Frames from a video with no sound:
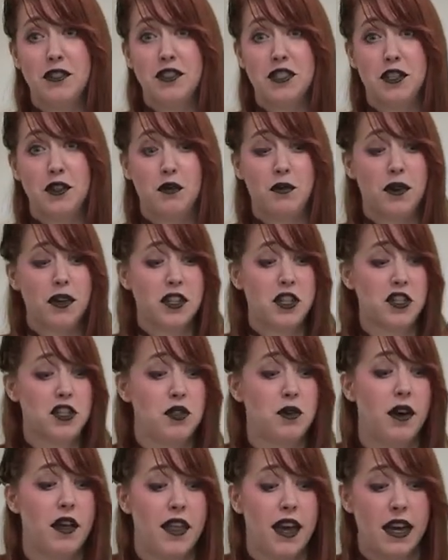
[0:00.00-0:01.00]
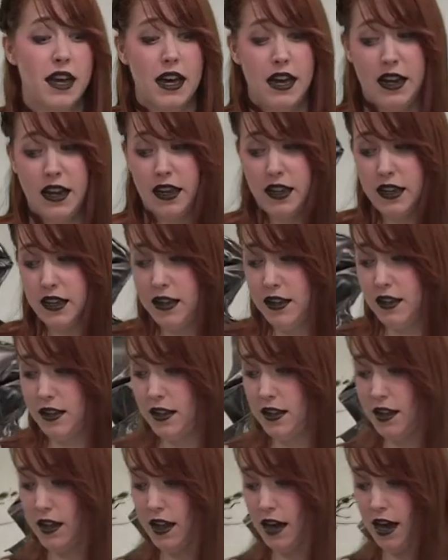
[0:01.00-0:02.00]
So we're gonna do all that cutting
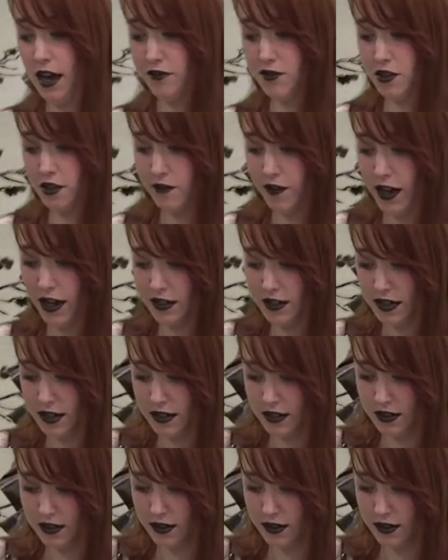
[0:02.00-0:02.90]
after the fact.